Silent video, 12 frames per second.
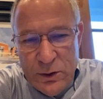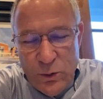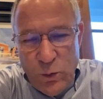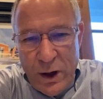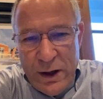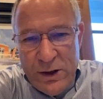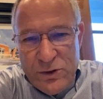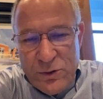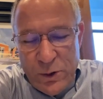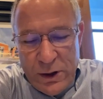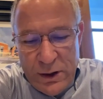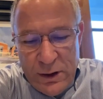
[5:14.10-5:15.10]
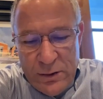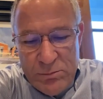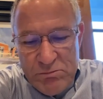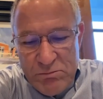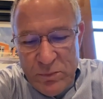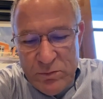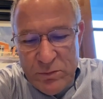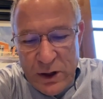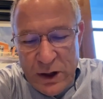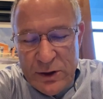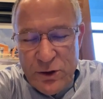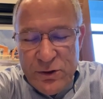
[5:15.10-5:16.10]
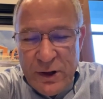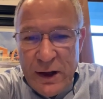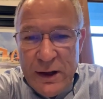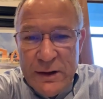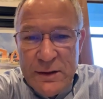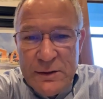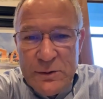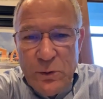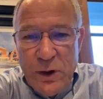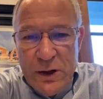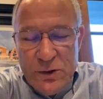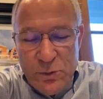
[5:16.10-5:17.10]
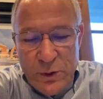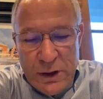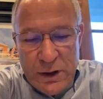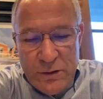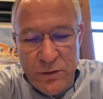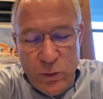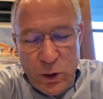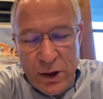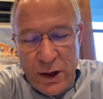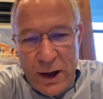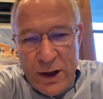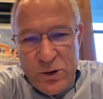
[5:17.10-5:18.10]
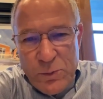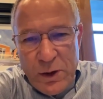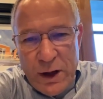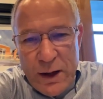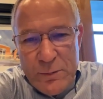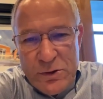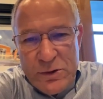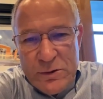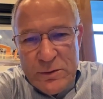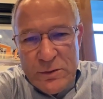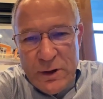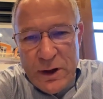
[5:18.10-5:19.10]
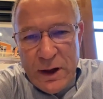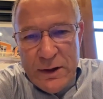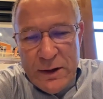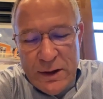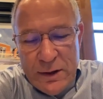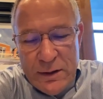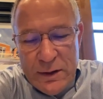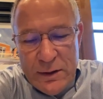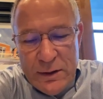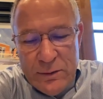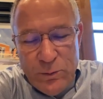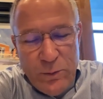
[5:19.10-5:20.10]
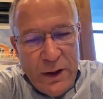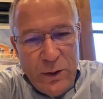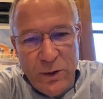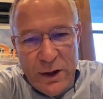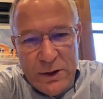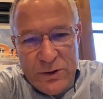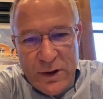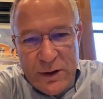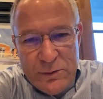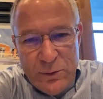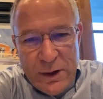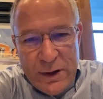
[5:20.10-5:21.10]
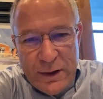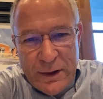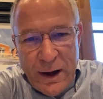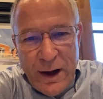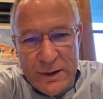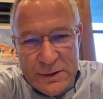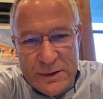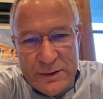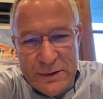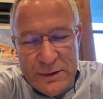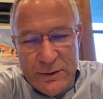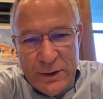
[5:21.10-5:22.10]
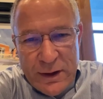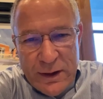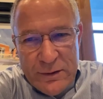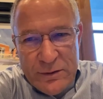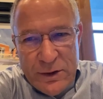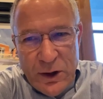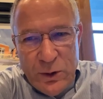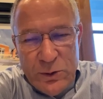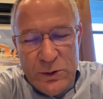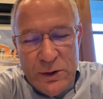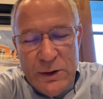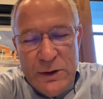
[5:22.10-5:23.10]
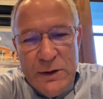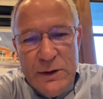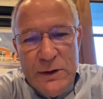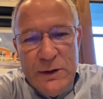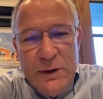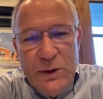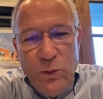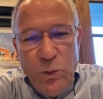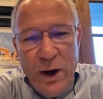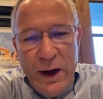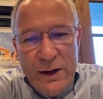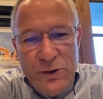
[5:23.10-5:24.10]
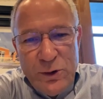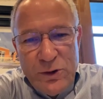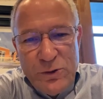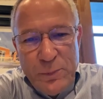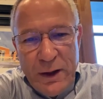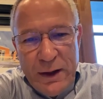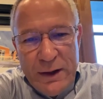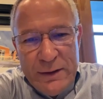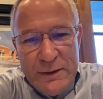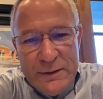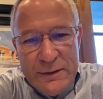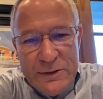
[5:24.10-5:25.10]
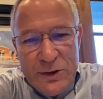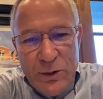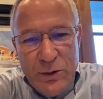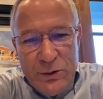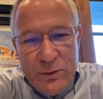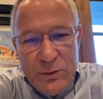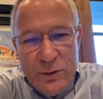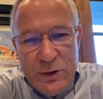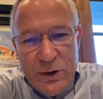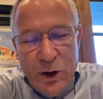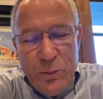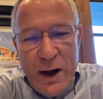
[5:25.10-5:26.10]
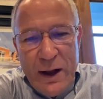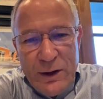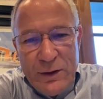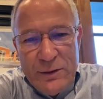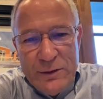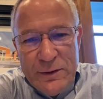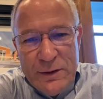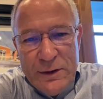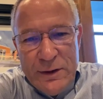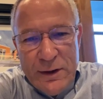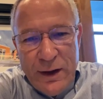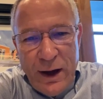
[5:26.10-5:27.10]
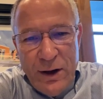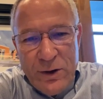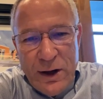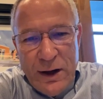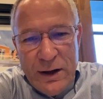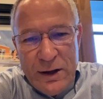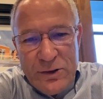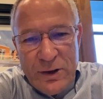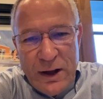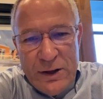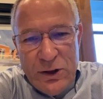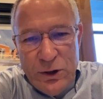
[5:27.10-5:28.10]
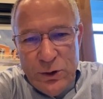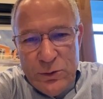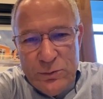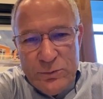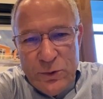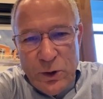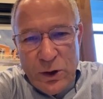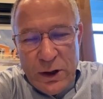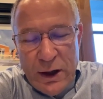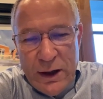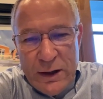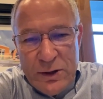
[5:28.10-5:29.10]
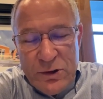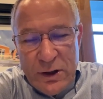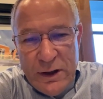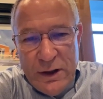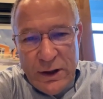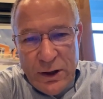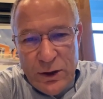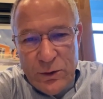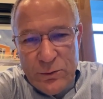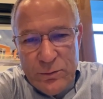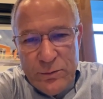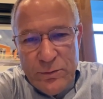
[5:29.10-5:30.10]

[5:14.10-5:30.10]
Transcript: ways we understand, ways we can forecast perhaps, and then in many ways that we cannot. We have no way to explain. So, no matter how God has led you or God is leading you,